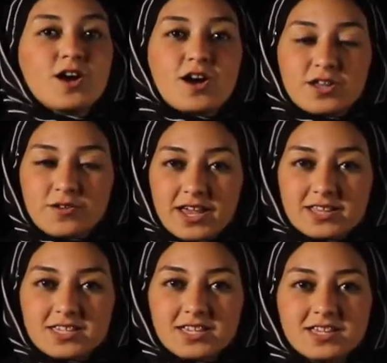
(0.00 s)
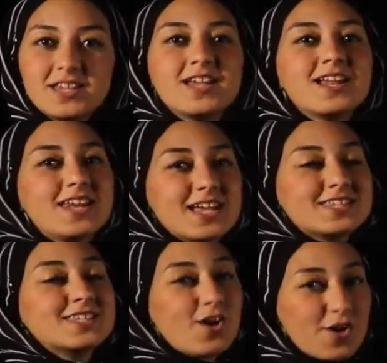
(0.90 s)
Are you ready? Let's
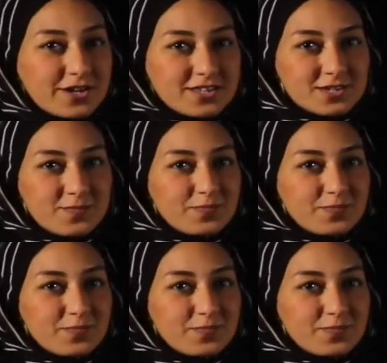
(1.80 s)
start.